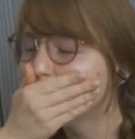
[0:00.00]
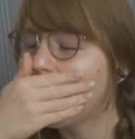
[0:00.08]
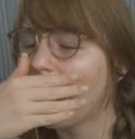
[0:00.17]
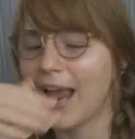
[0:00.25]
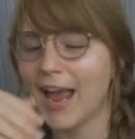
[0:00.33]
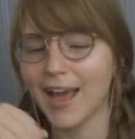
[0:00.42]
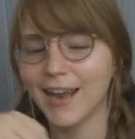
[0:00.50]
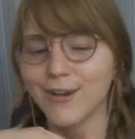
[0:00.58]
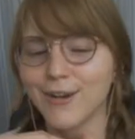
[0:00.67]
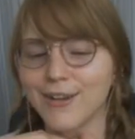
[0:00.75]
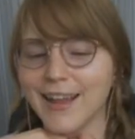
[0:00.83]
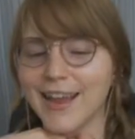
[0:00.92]
I had
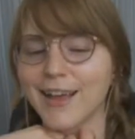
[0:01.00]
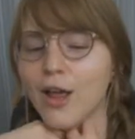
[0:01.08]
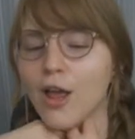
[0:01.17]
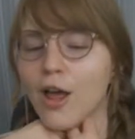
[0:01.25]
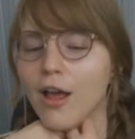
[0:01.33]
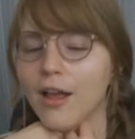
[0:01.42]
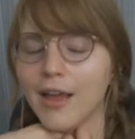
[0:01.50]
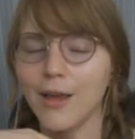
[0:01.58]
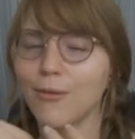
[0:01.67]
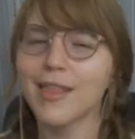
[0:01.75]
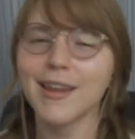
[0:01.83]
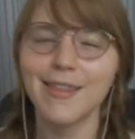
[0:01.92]
her like, it
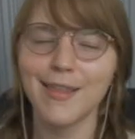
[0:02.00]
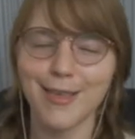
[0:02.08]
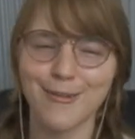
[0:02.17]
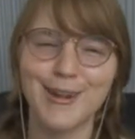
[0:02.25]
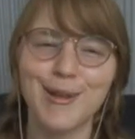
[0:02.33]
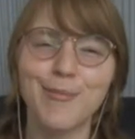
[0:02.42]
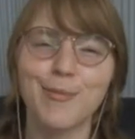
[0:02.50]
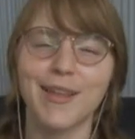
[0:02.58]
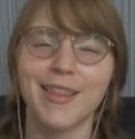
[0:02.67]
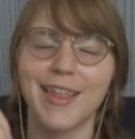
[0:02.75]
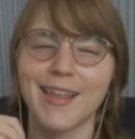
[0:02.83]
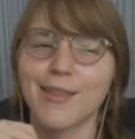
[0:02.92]
wasn't in the script,
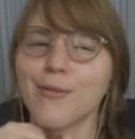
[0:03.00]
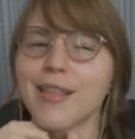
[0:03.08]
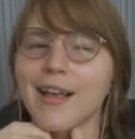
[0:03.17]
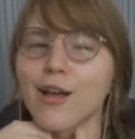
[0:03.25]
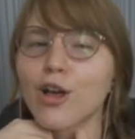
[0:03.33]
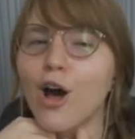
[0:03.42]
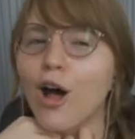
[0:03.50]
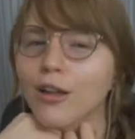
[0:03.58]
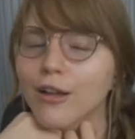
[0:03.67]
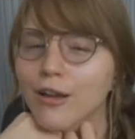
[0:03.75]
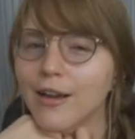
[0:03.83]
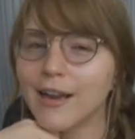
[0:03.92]
but like there was like a
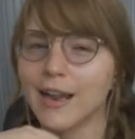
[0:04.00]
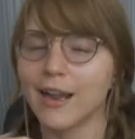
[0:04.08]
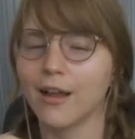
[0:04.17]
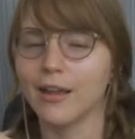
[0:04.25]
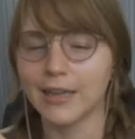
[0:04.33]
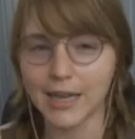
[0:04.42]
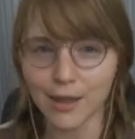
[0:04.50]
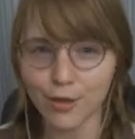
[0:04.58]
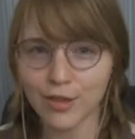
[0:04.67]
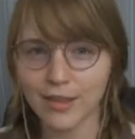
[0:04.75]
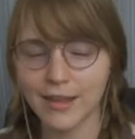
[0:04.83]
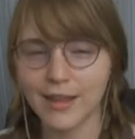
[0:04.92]
collar and like a
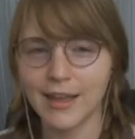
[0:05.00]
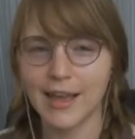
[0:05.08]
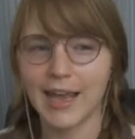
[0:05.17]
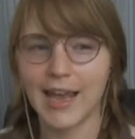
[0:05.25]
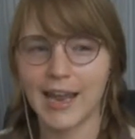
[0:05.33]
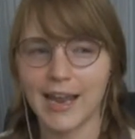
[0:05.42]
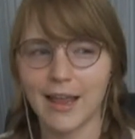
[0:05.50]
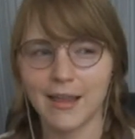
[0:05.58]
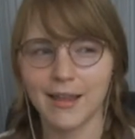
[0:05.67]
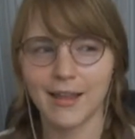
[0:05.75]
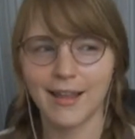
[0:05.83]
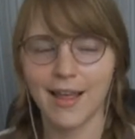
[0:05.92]
leash, and I